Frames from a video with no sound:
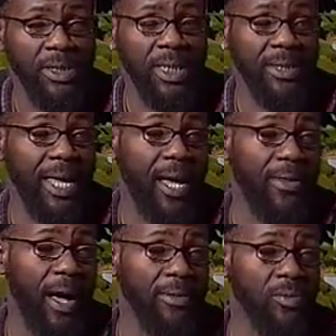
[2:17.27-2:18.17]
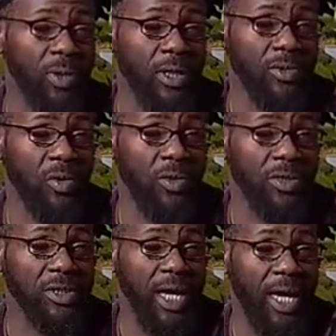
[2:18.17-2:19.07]
ten thousand dollars a week
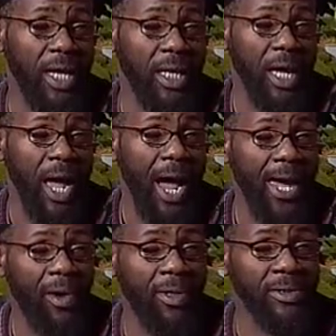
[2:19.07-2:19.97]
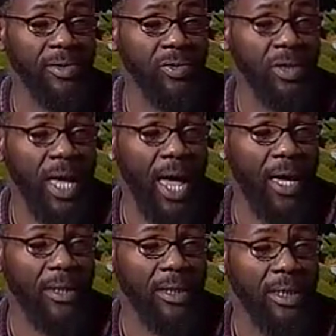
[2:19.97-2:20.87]
doing his thing, mm-hmm. how you going to listen to a
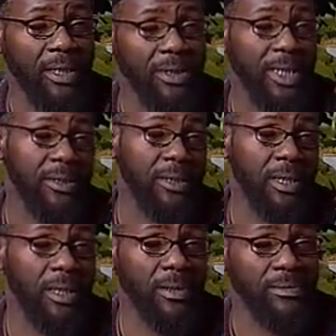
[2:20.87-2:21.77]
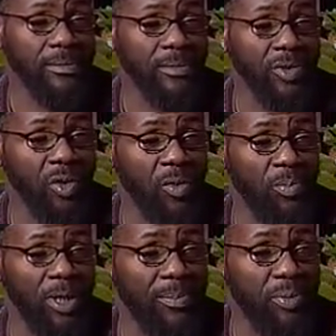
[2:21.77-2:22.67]
guy that's, uh, you know,
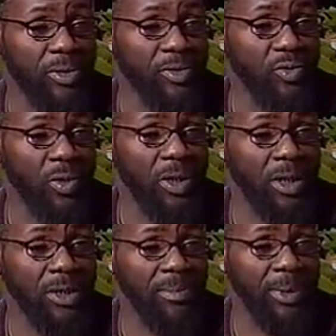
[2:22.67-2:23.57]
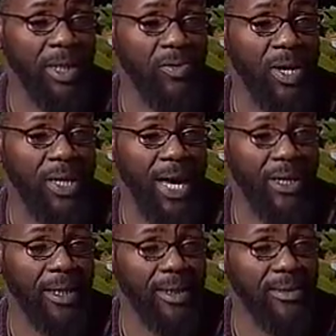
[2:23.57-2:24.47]
mm-hmm. been in prison twenty years, and man, you ain't
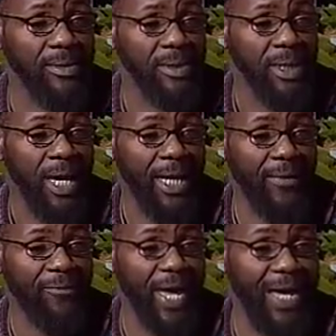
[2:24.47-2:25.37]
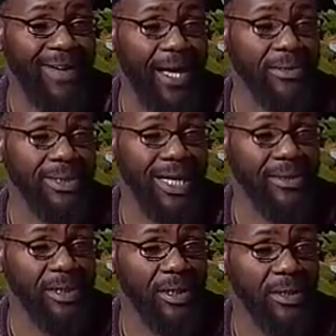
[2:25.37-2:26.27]
got nothing. Mm-hmm. I got five houses
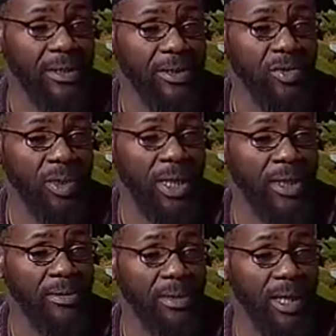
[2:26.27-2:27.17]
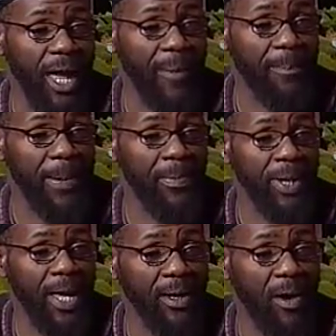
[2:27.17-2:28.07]
out there. Mm-hmm. So they, a lot of
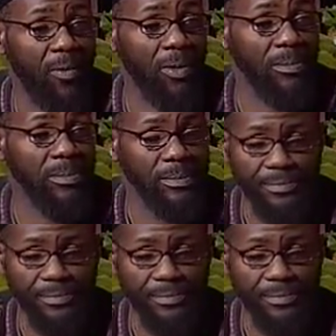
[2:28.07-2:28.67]
people got caught up